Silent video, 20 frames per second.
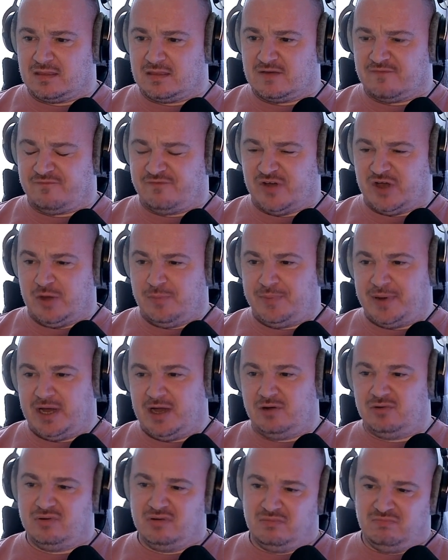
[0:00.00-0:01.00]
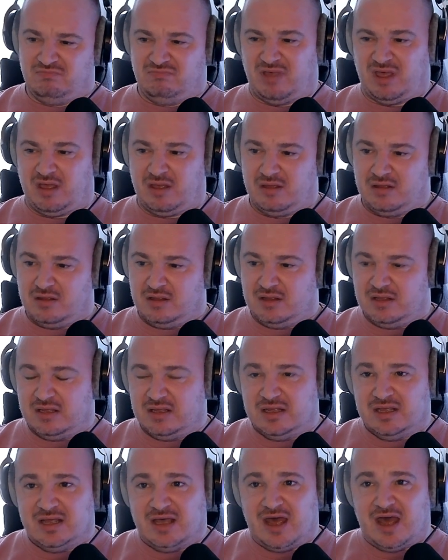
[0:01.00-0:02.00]
Firpo, meh.
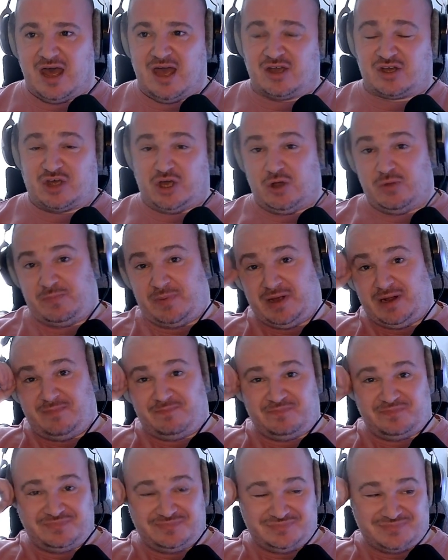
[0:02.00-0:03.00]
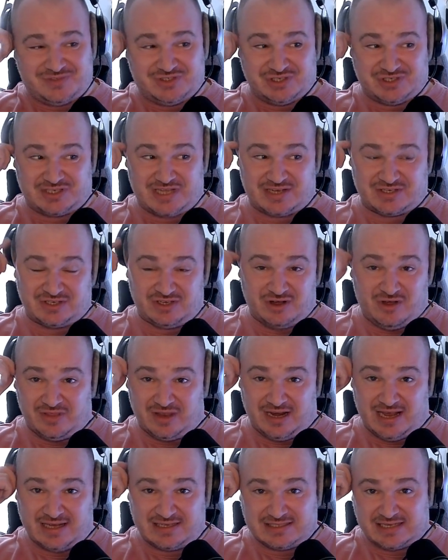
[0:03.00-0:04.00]
Cooper just hasn't got
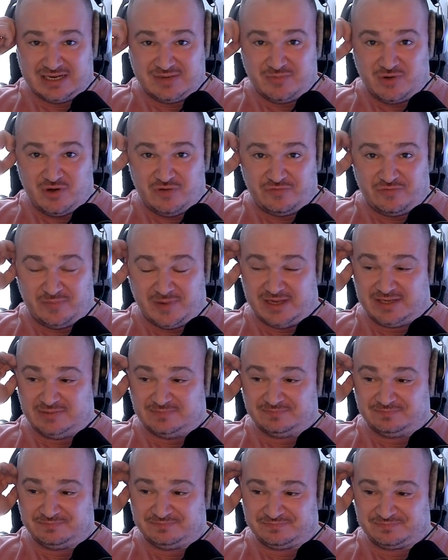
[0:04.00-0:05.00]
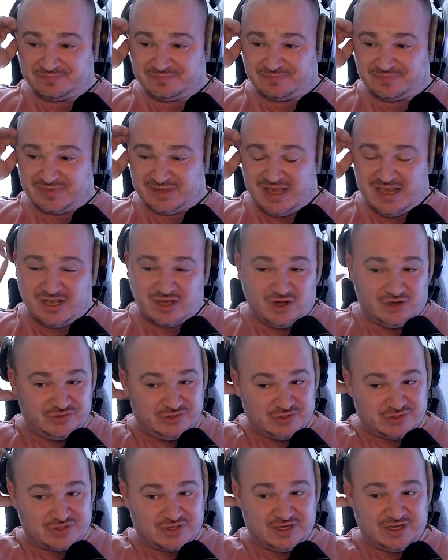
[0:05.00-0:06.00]
the legs anymore for me. He got
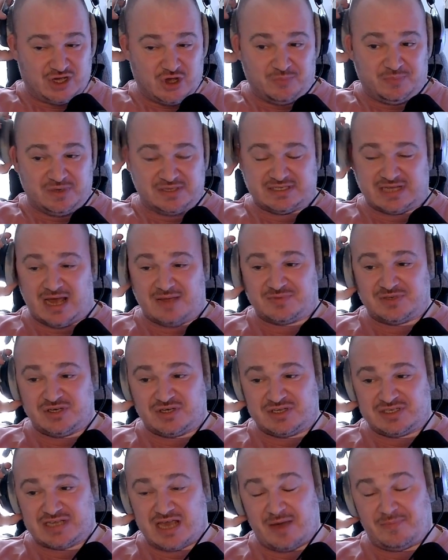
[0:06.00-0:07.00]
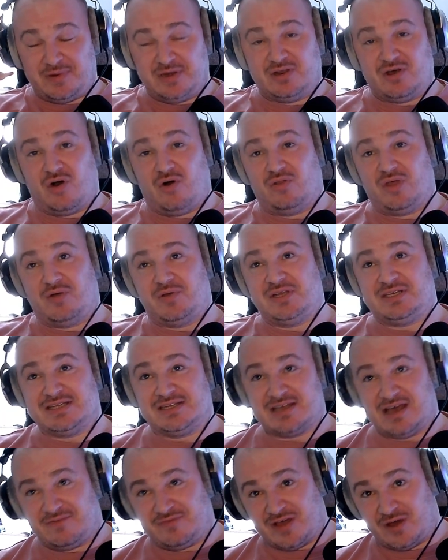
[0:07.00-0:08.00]
dusted a couple of times. You could see it happen, although he
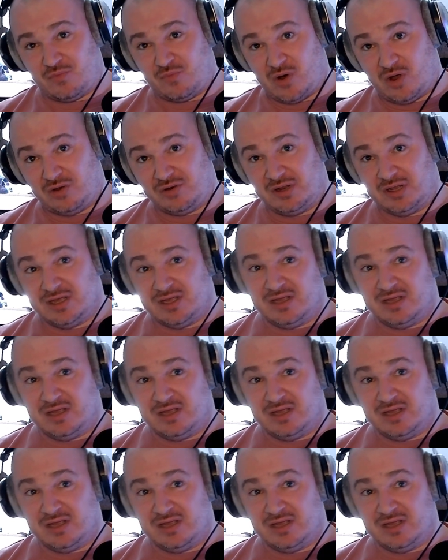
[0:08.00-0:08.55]
did have that one